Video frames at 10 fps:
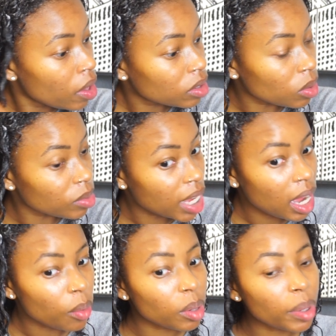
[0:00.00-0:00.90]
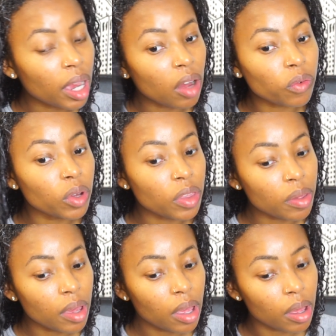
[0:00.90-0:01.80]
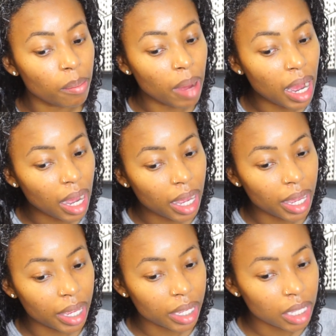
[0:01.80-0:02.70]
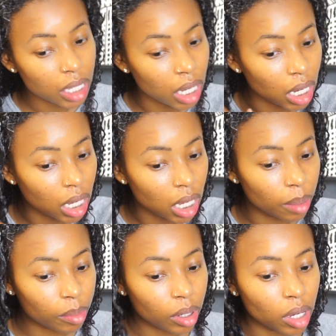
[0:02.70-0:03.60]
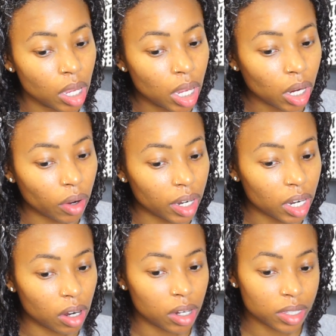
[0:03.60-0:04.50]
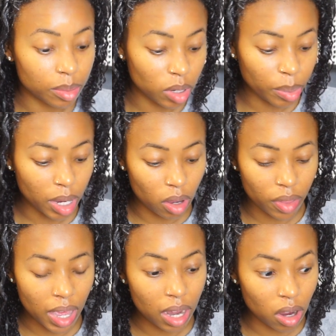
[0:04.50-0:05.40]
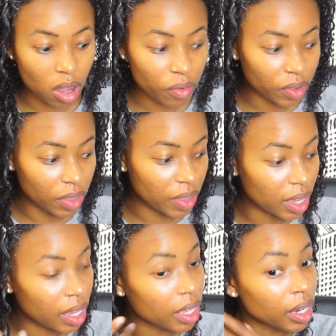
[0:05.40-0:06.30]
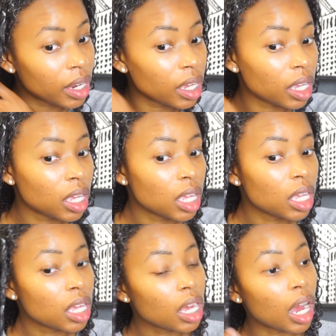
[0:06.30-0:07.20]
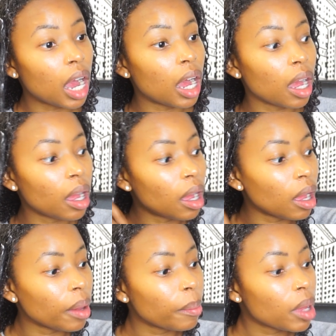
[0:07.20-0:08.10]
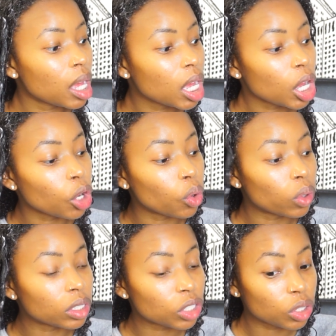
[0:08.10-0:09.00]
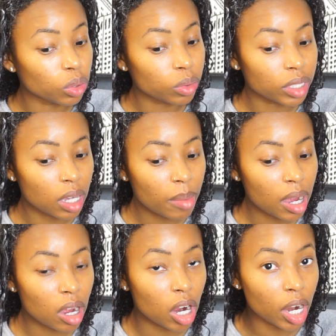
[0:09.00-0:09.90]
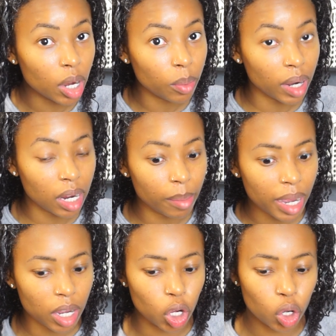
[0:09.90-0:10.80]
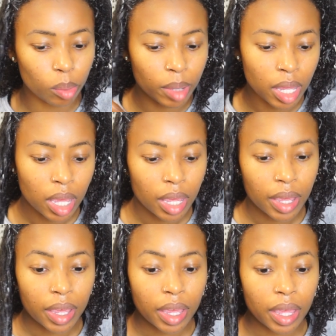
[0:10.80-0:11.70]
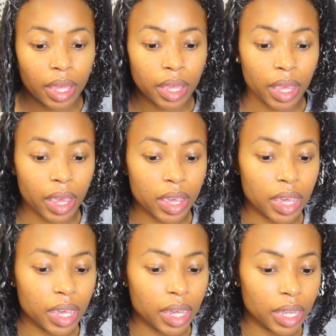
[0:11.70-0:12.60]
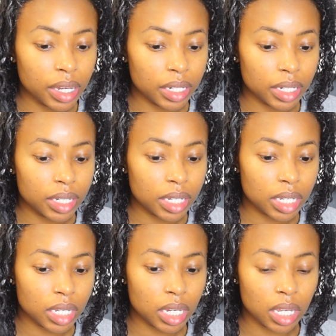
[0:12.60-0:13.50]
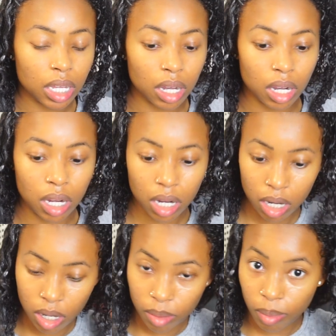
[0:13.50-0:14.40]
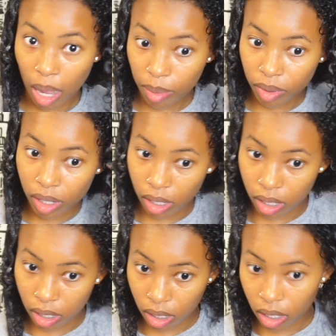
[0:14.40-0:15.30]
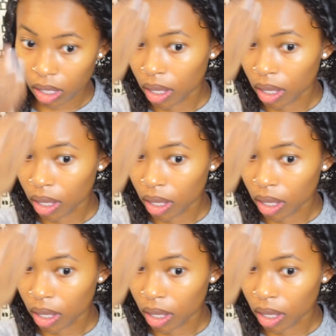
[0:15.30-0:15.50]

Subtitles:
some debt I want to pay off with my credit cards. I'm going to pay all that off, and then I'm going to sell my car when I come back home, and I'm going to get